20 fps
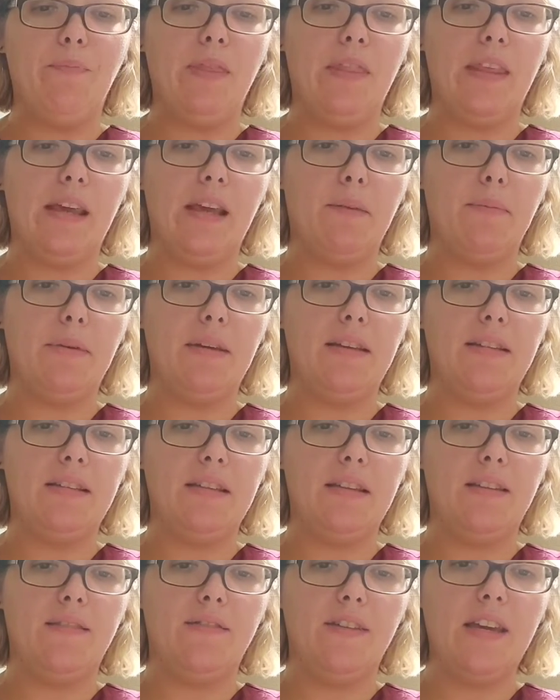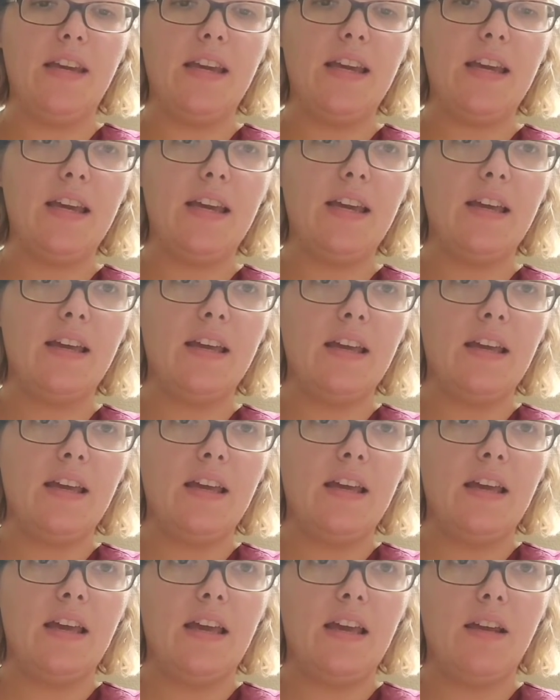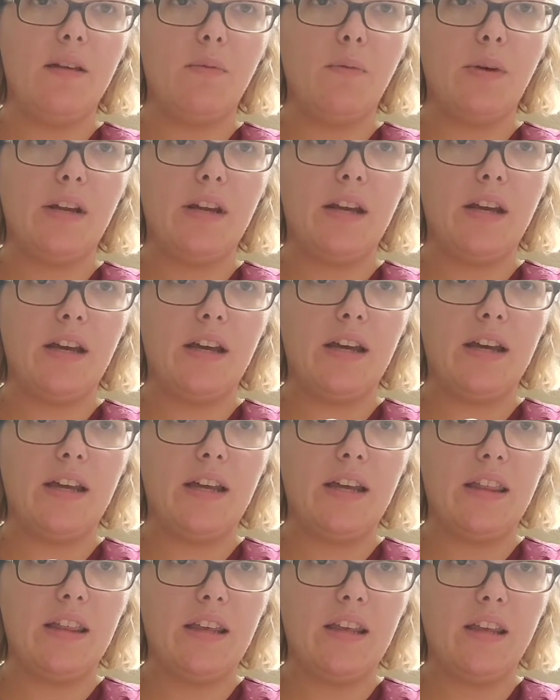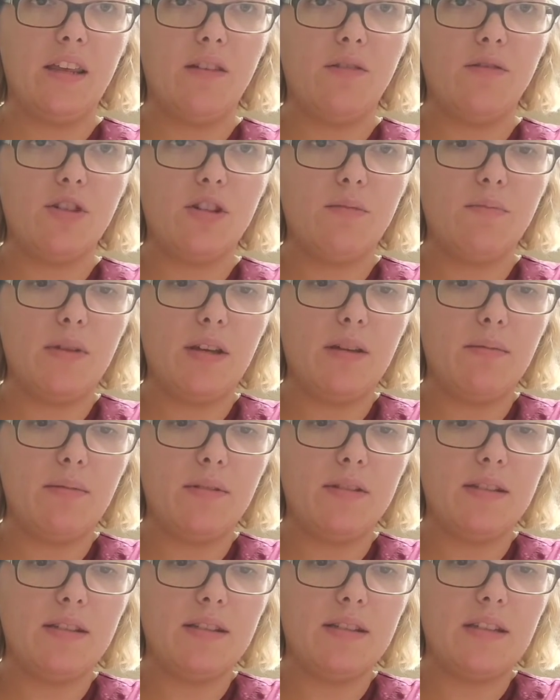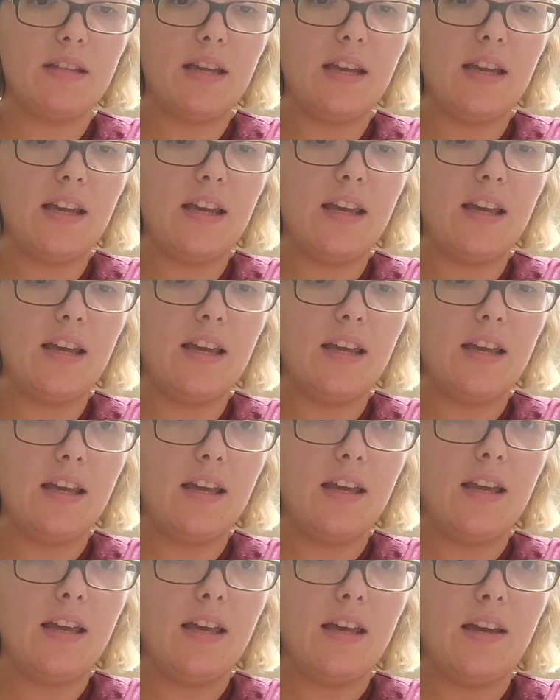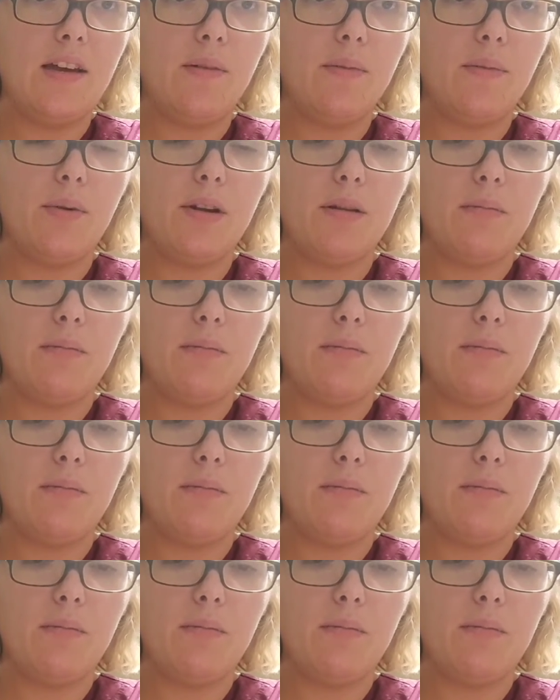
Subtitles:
like a PCV and whatnot. I think you should be able to see what